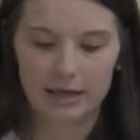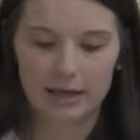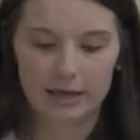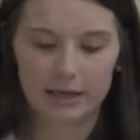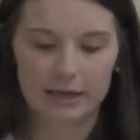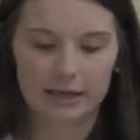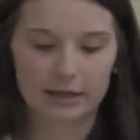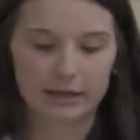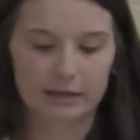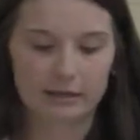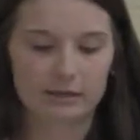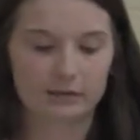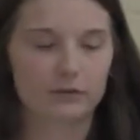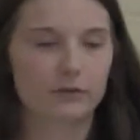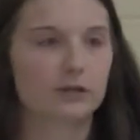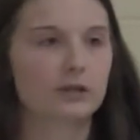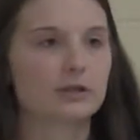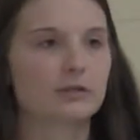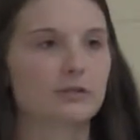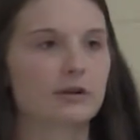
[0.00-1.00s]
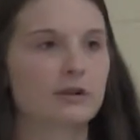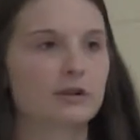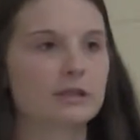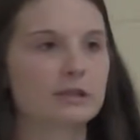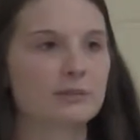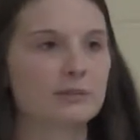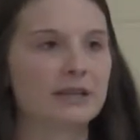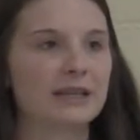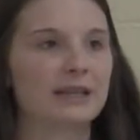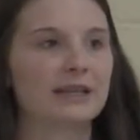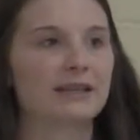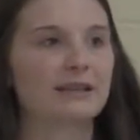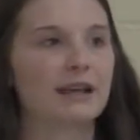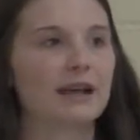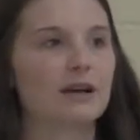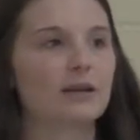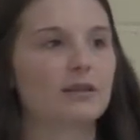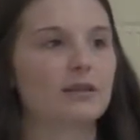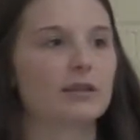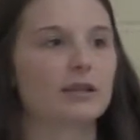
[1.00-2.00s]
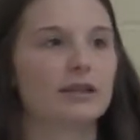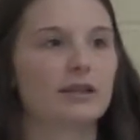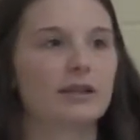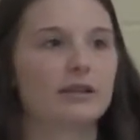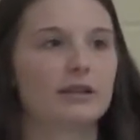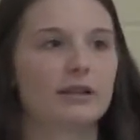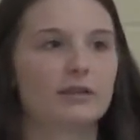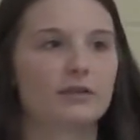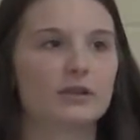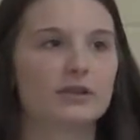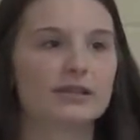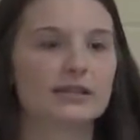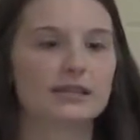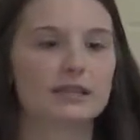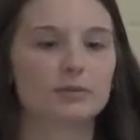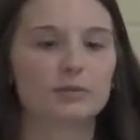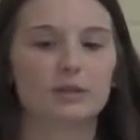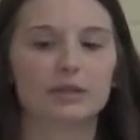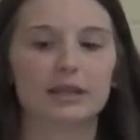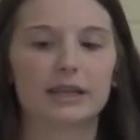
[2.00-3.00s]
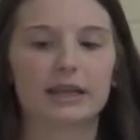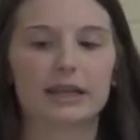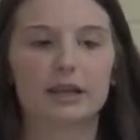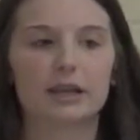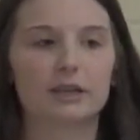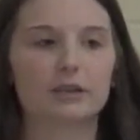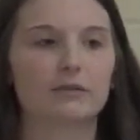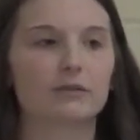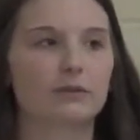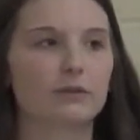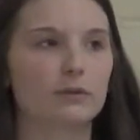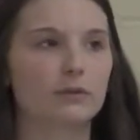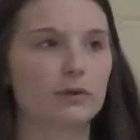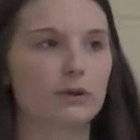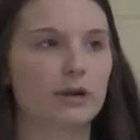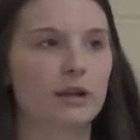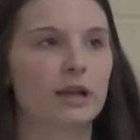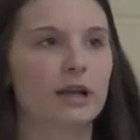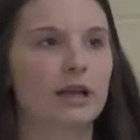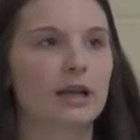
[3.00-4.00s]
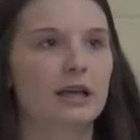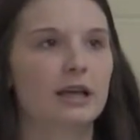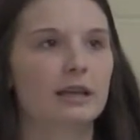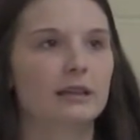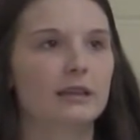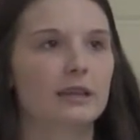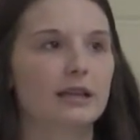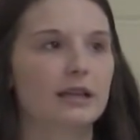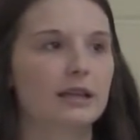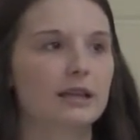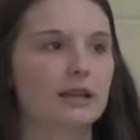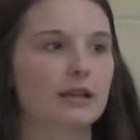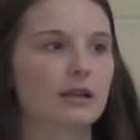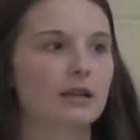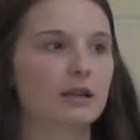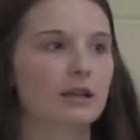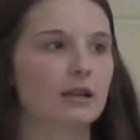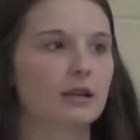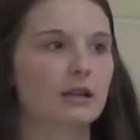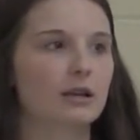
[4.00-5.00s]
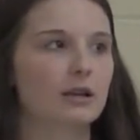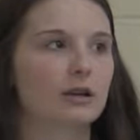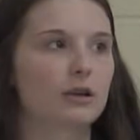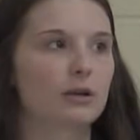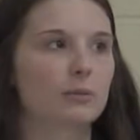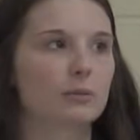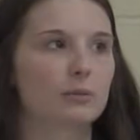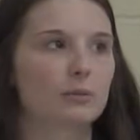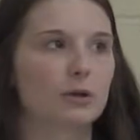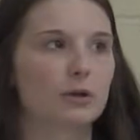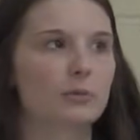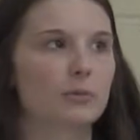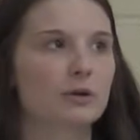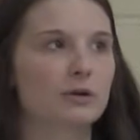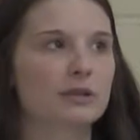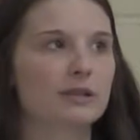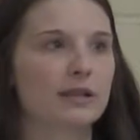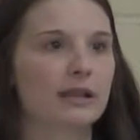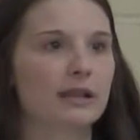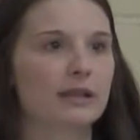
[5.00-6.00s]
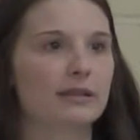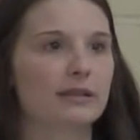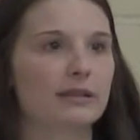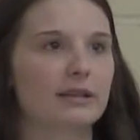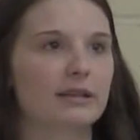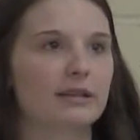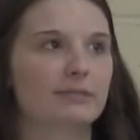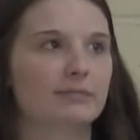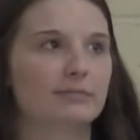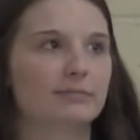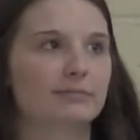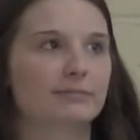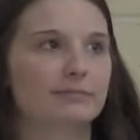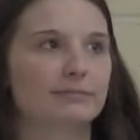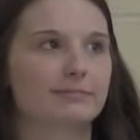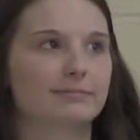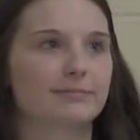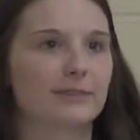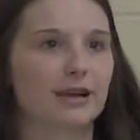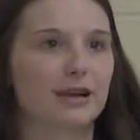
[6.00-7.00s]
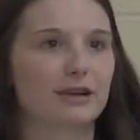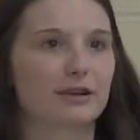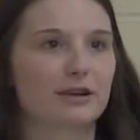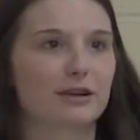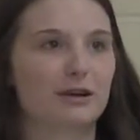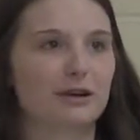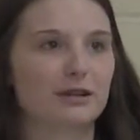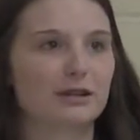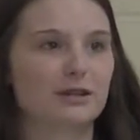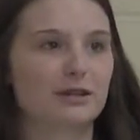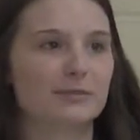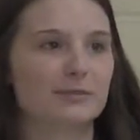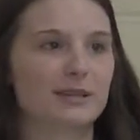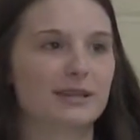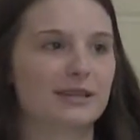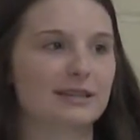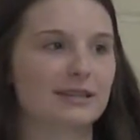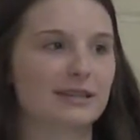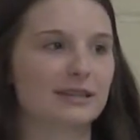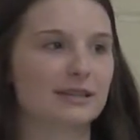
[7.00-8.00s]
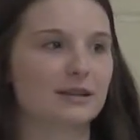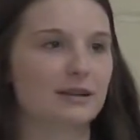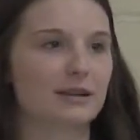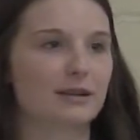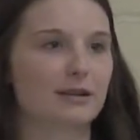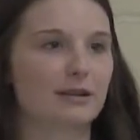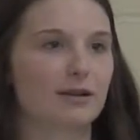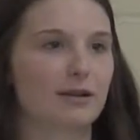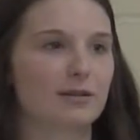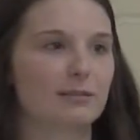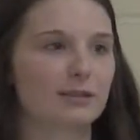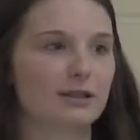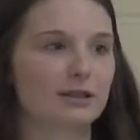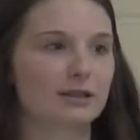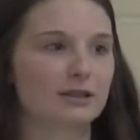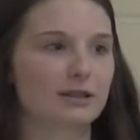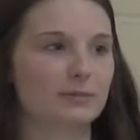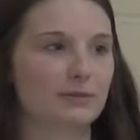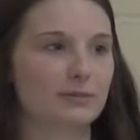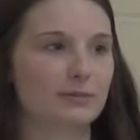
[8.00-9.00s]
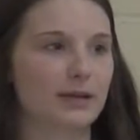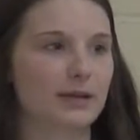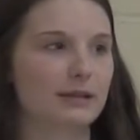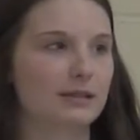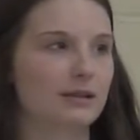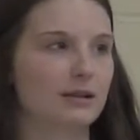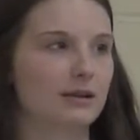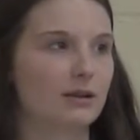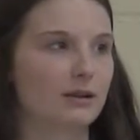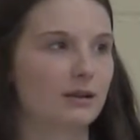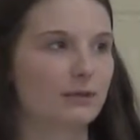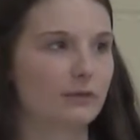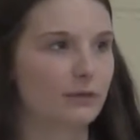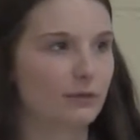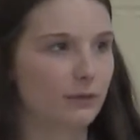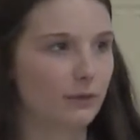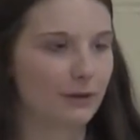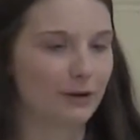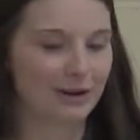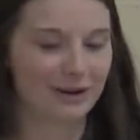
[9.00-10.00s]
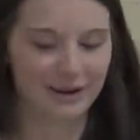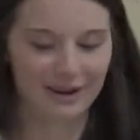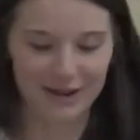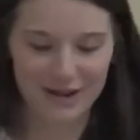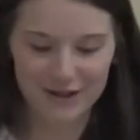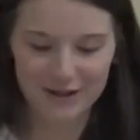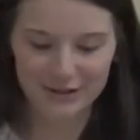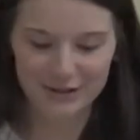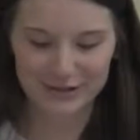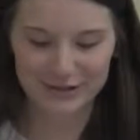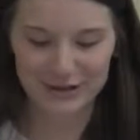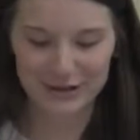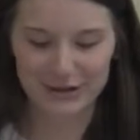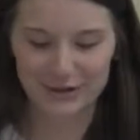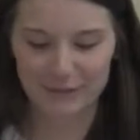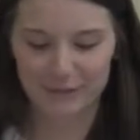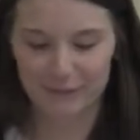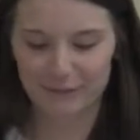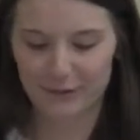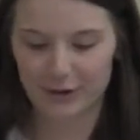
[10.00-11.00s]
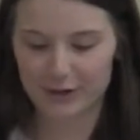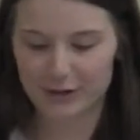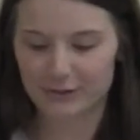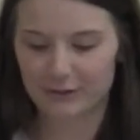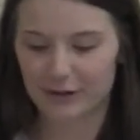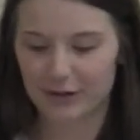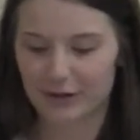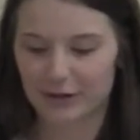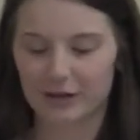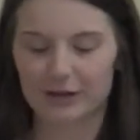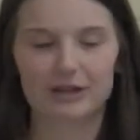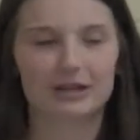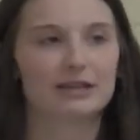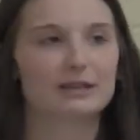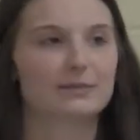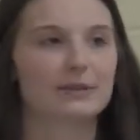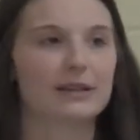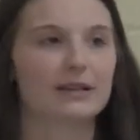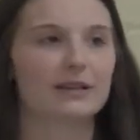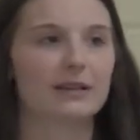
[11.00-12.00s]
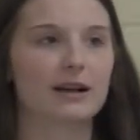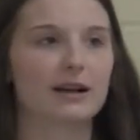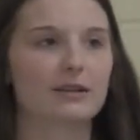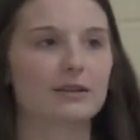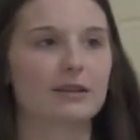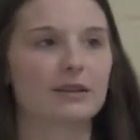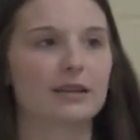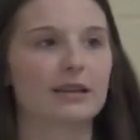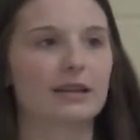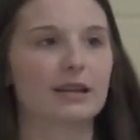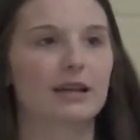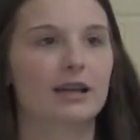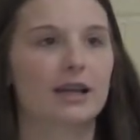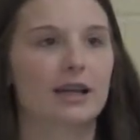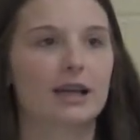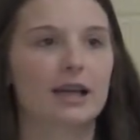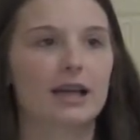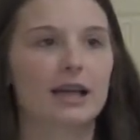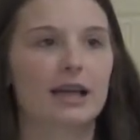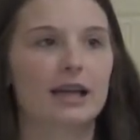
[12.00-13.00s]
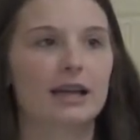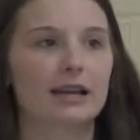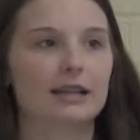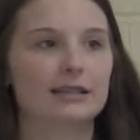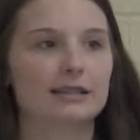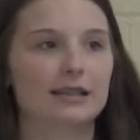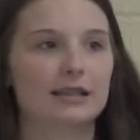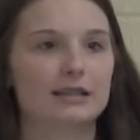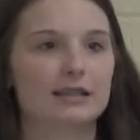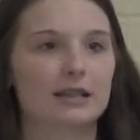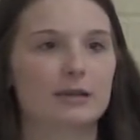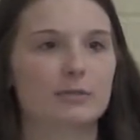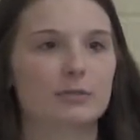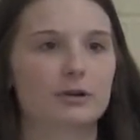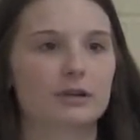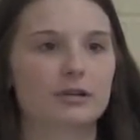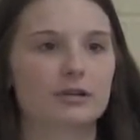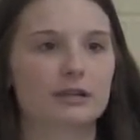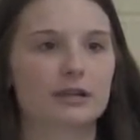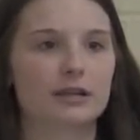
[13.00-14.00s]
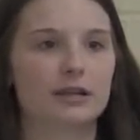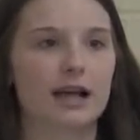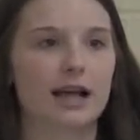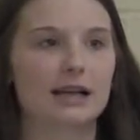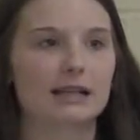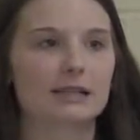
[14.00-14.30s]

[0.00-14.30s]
is, first of all, speaking loudly. If you see someone laying on the floor, then they're most likely unconscious because it's not common just to be passed out on the floor. So first of all, you're going to speak loudly and assess that person